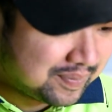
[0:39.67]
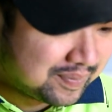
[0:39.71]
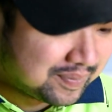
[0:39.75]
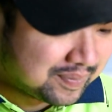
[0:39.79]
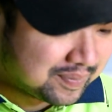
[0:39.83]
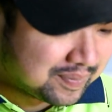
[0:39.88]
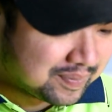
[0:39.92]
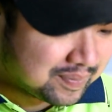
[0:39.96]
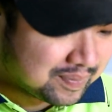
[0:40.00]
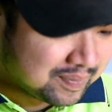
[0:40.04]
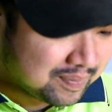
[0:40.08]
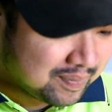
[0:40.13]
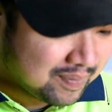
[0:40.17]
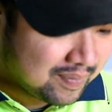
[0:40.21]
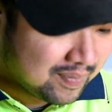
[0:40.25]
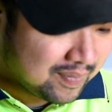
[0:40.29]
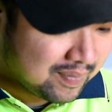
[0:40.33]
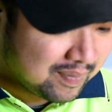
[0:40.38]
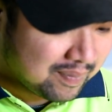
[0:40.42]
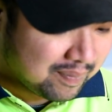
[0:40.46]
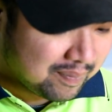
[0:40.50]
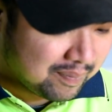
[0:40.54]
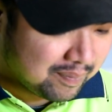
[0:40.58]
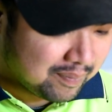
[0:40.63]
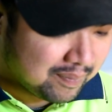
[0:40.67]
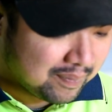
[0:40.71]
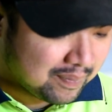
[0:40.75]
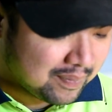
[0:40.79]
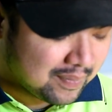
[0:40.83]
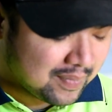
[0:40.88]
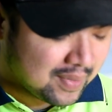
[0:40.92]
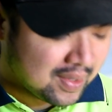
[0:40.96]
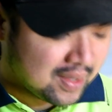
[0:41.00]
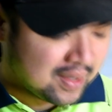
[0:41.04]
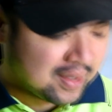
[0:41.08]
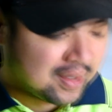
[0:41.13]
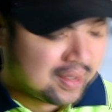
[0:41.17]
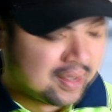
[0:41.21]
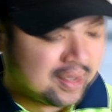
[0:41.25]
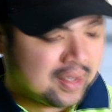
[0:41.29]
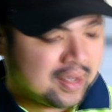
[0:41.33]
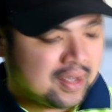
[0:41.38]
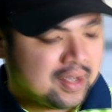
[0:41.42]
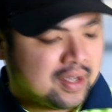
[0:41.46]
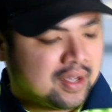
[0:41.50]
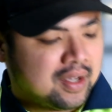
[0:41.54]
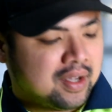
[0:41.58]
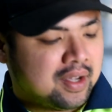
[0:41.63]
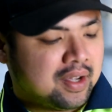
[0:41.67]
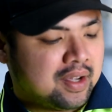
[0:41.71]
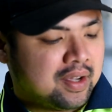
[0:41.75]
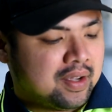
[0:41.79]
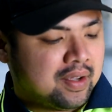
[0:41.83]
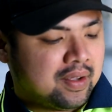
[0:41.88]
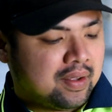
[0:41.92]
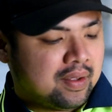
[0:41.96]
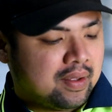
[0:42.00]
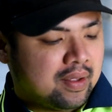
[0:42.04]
(silence)